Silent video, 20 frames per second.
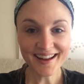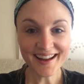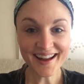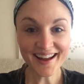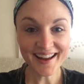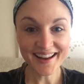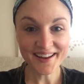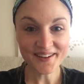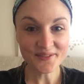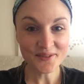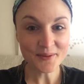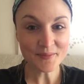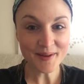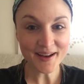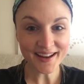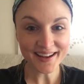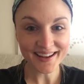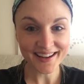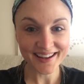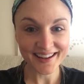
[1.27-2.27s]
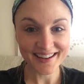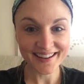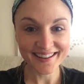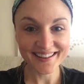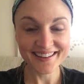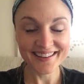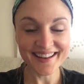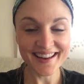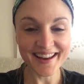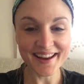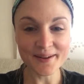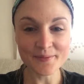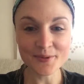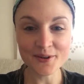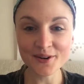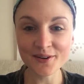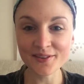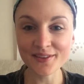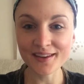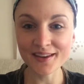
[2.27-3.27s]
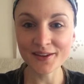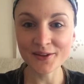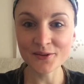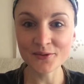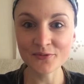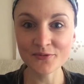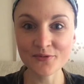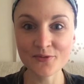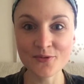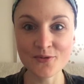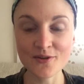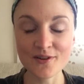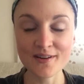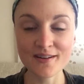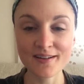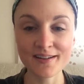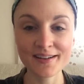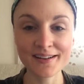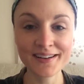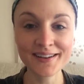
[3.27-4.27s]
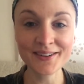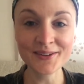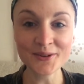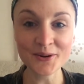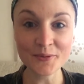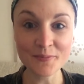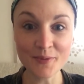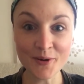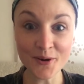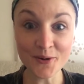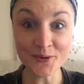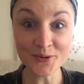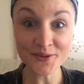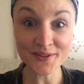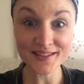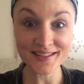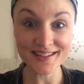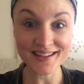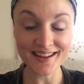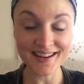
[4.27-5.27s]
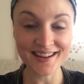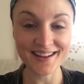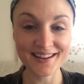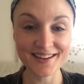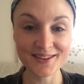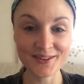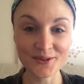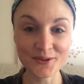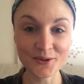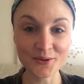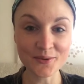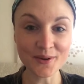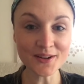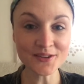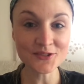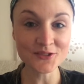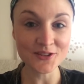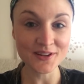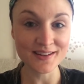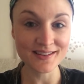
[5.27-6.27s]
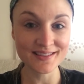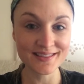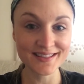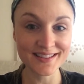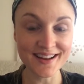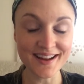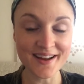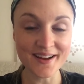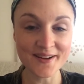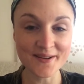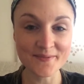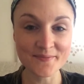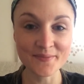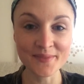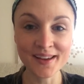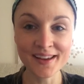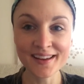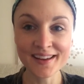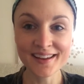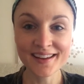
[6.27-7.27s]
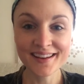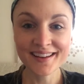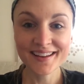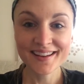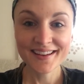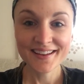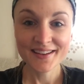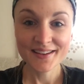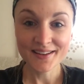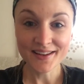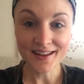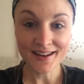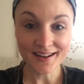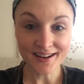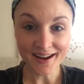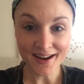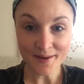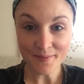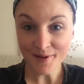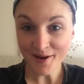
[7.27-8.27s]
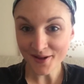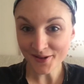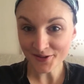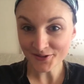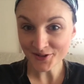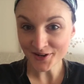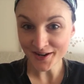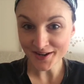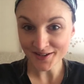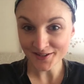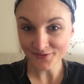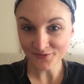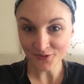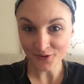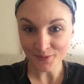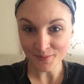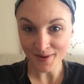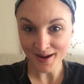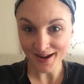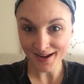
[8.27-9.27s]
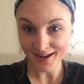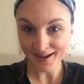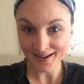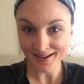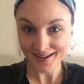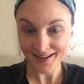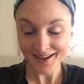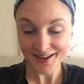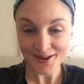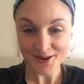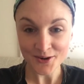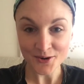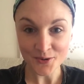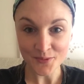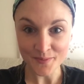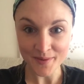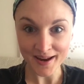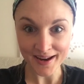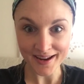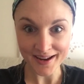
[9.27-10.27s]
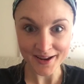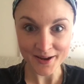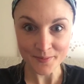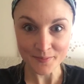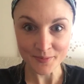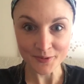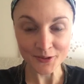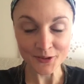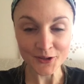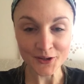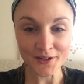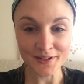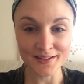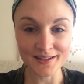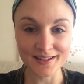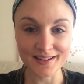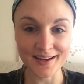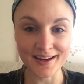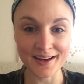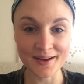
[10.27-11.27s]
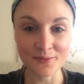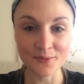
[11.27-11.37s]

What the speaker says: Hi, everybody. Amber, thank you for your post and your questions. And I apologize for my no makeup look today.